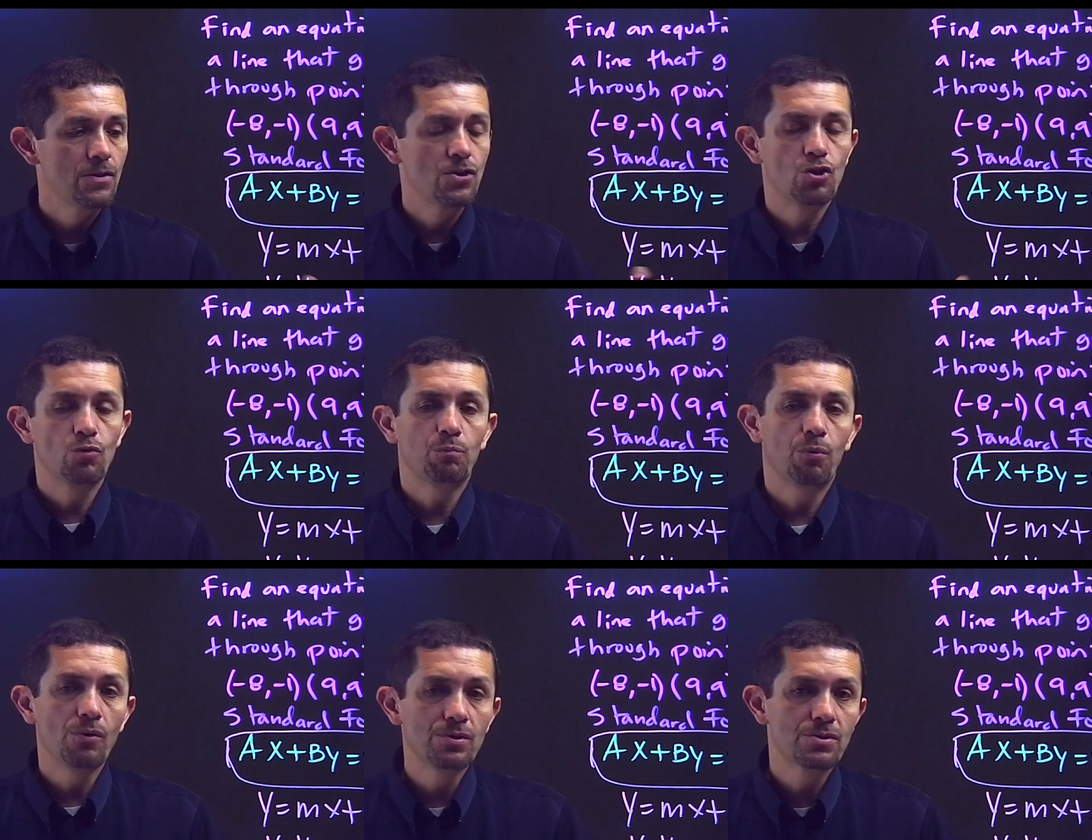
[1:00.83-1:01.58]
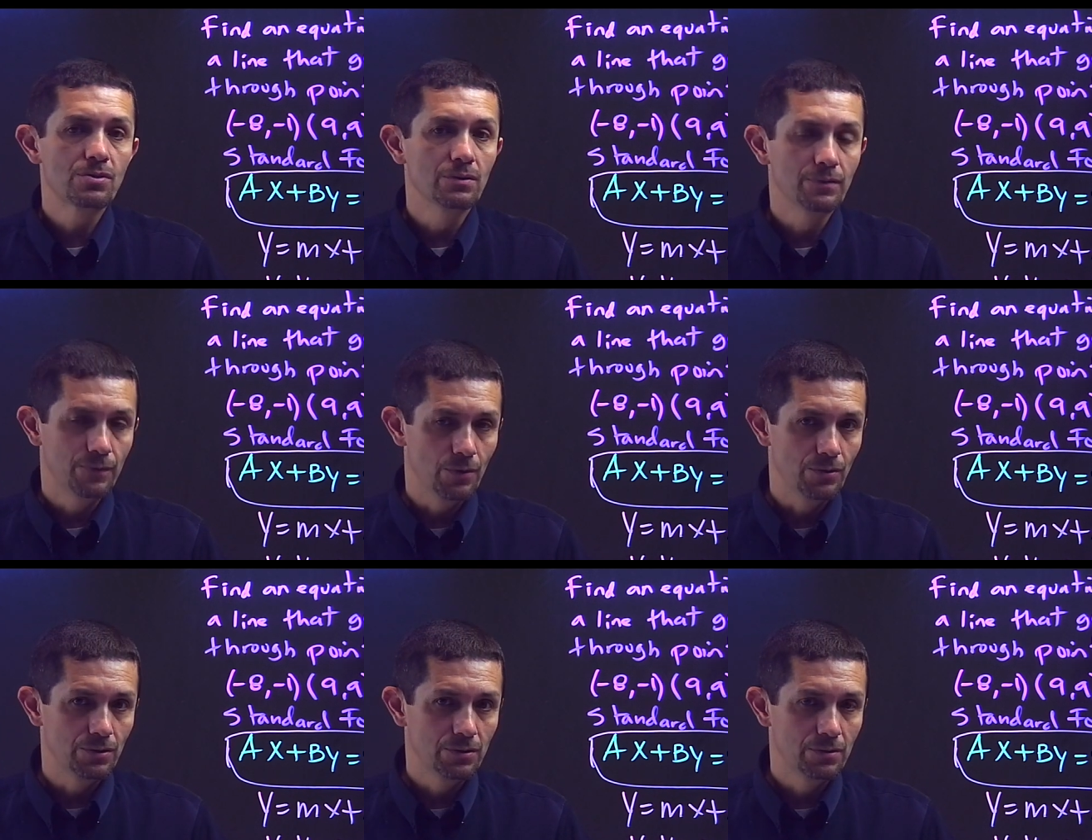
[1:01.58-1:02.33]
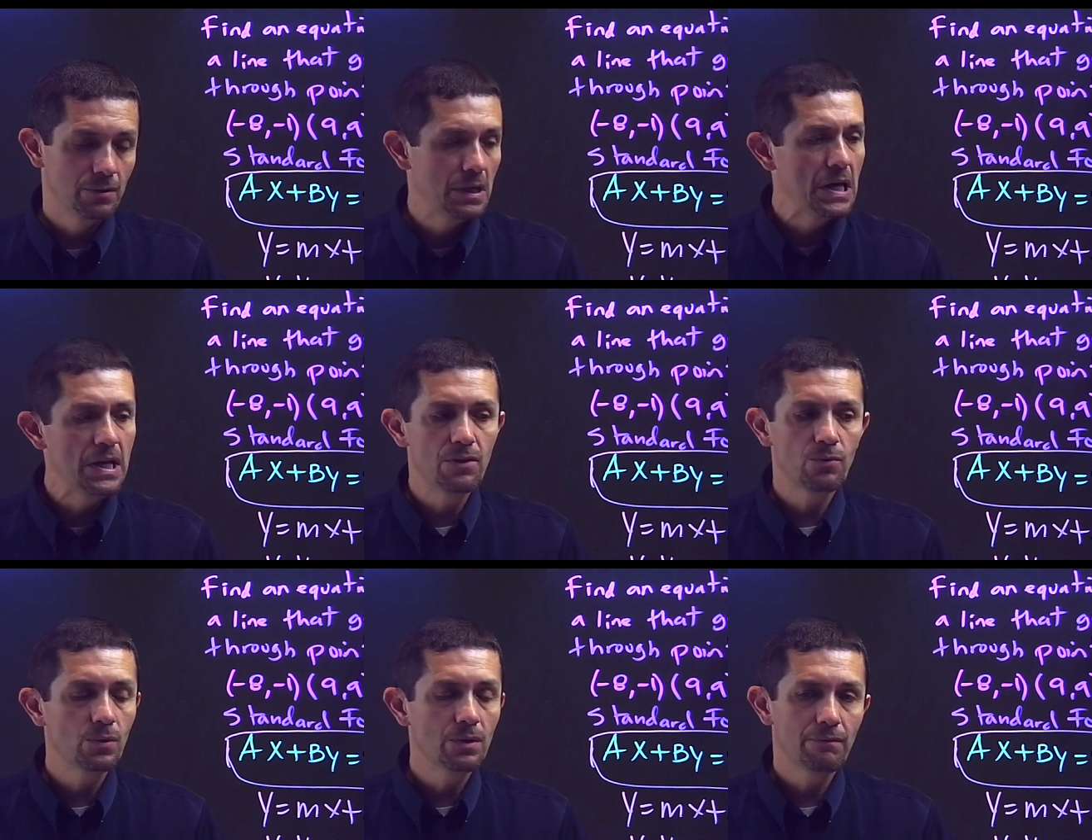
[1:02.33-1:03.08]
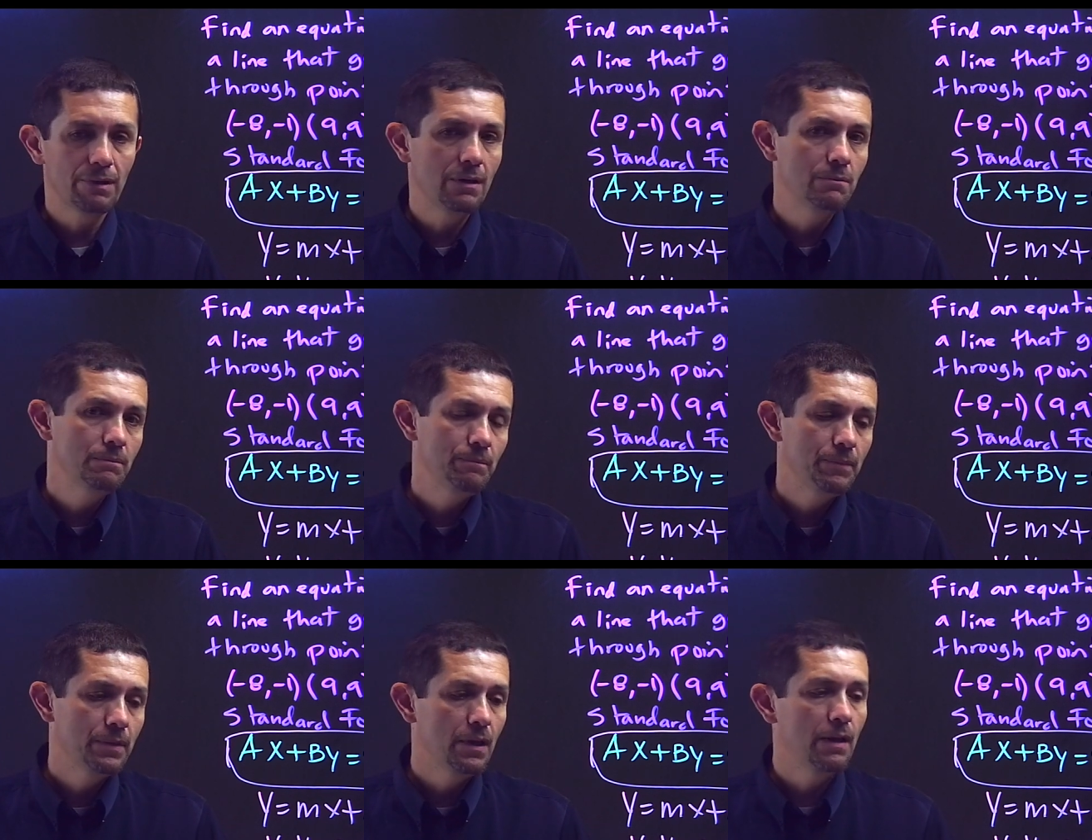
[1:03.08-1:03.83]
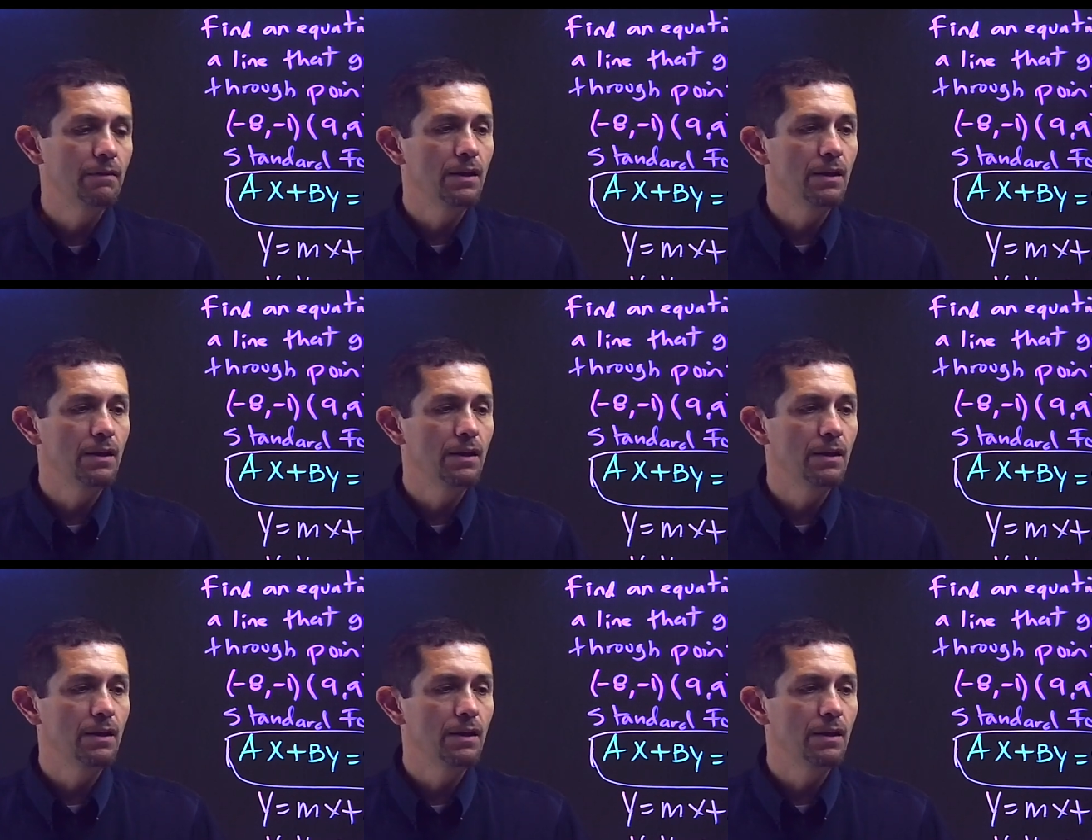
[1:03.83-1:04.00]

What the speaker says: through PointSlope first. Either one of them, and